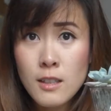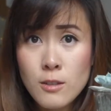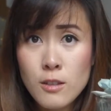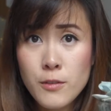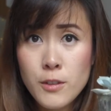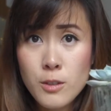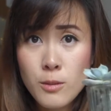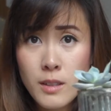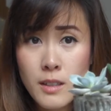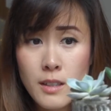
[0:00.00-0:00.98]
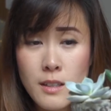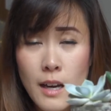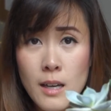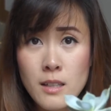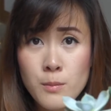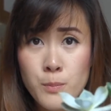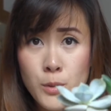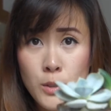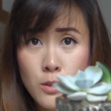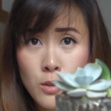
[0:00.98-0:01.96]
So the first one, I
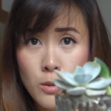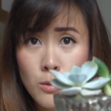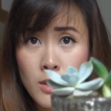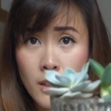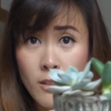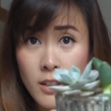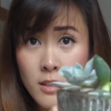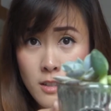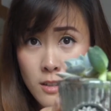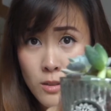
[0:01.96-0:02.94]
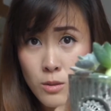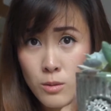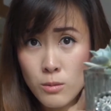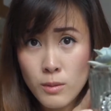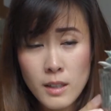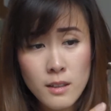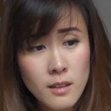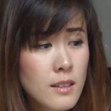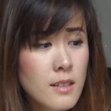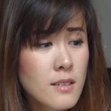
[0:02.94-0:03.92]
put two succulents into
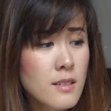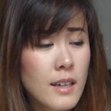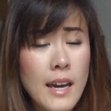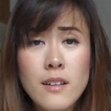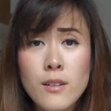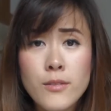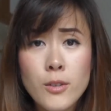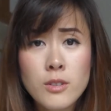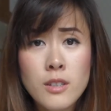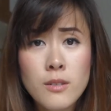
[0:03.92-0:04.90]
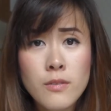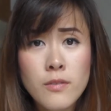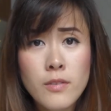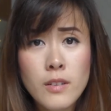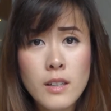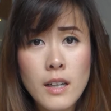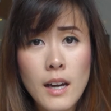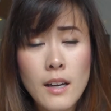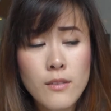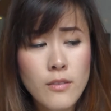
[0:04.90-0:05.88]
one. This is a candle votive that
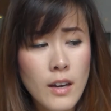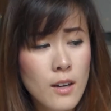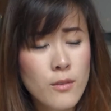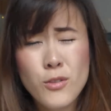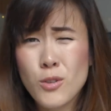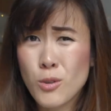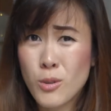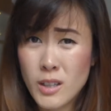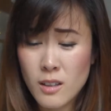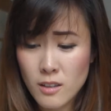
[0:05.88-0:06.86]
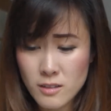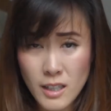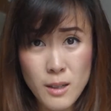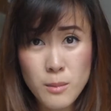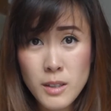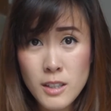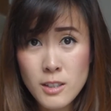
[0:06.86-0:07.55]
I've had for quite a long time.